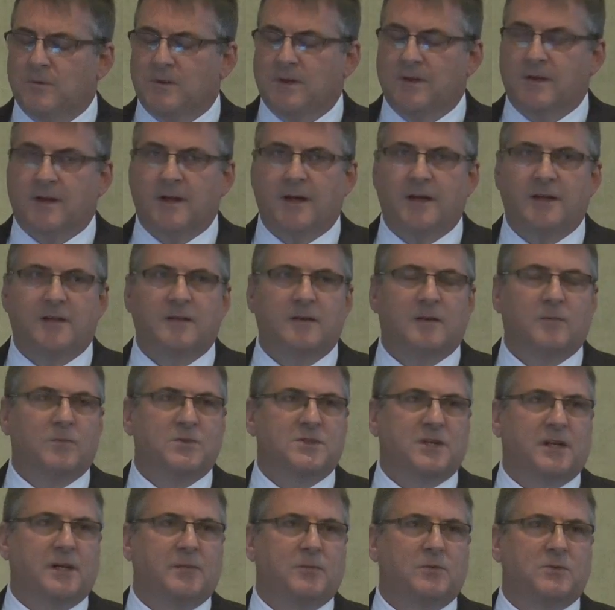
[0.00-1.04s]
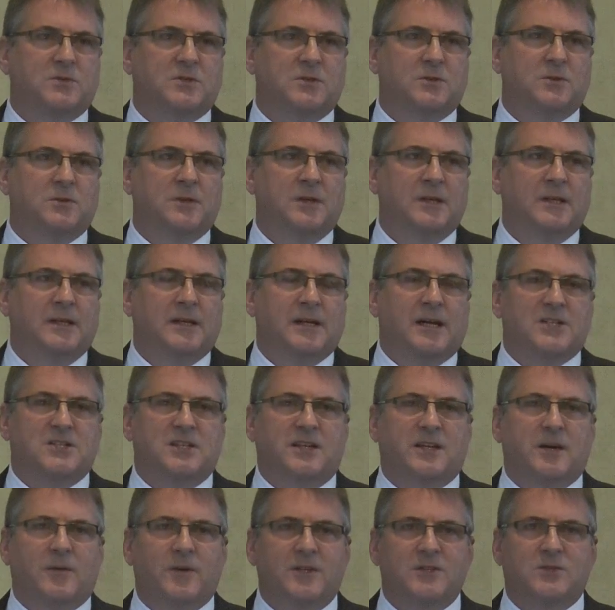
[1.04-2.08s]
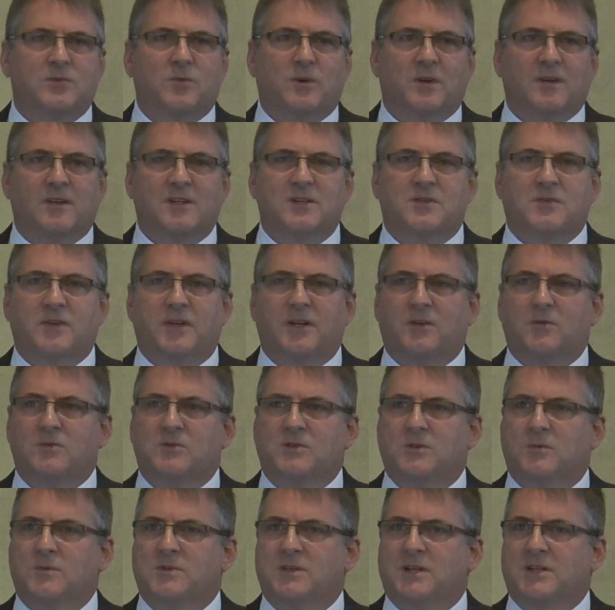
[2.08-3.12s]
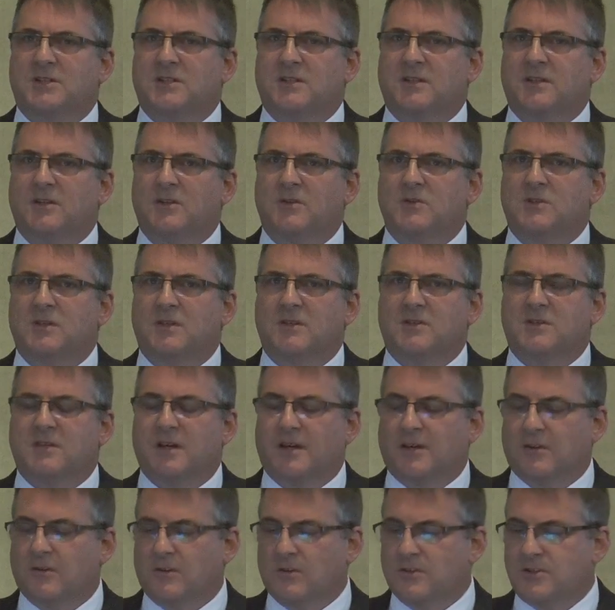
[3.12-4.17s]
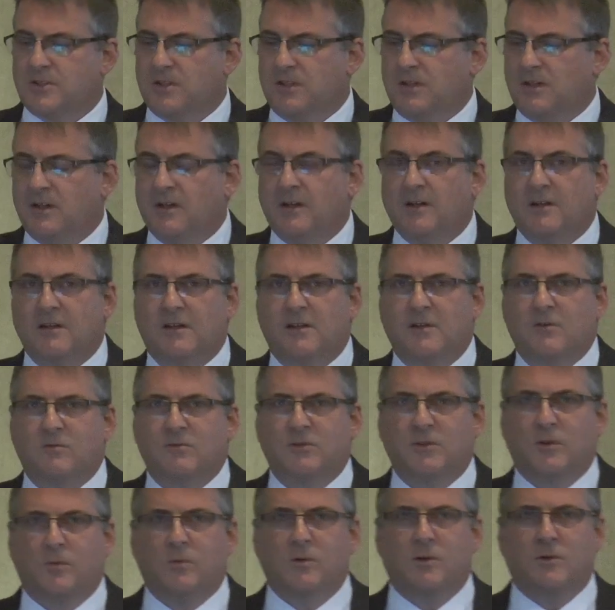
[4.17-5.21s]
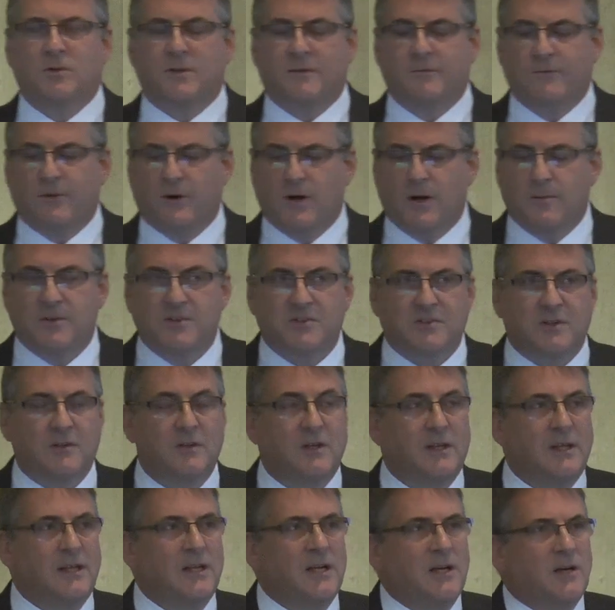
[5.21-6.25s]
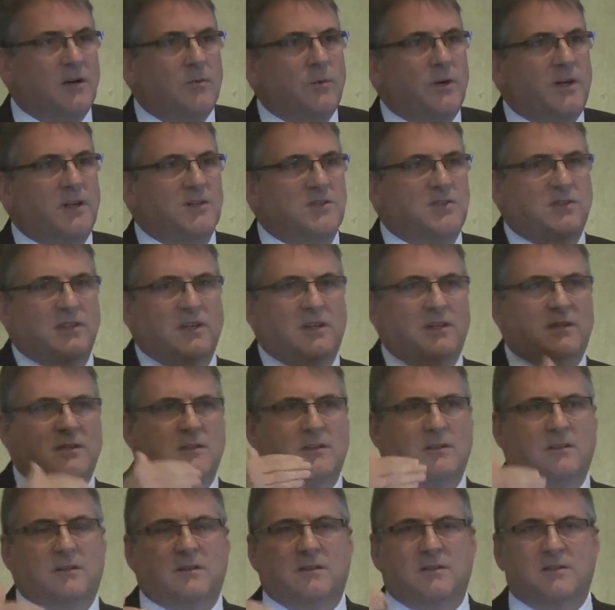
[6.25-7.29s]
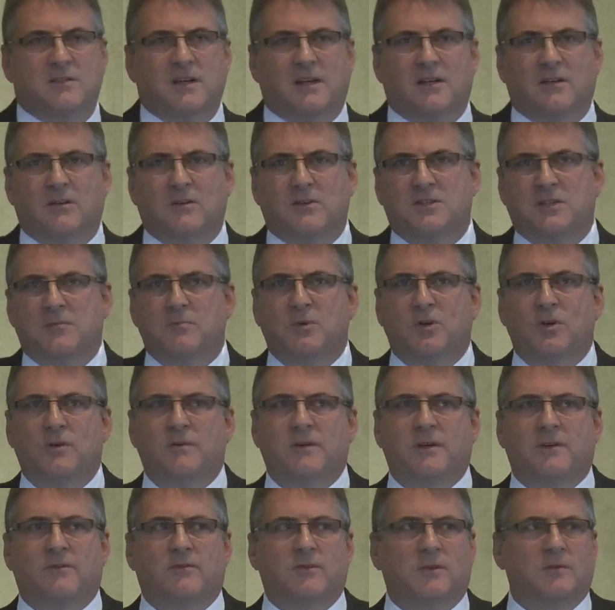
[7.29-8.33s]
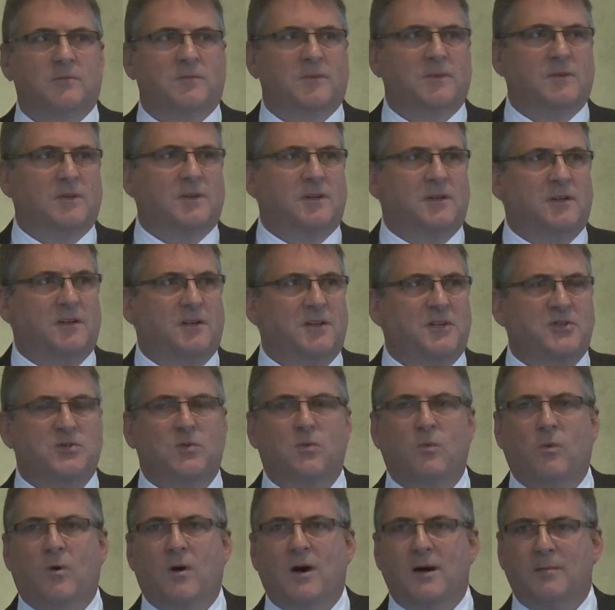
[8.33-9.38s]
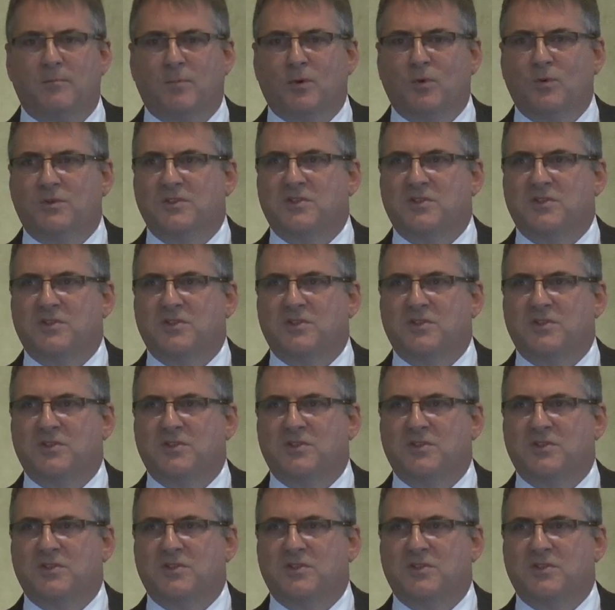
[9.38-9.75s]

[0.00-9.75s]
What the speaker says: at Gaydon and was able to actually go into one of these vehicles that was actually using this technology in a real-world environment. So we can see the technology moving from an initial whiteboard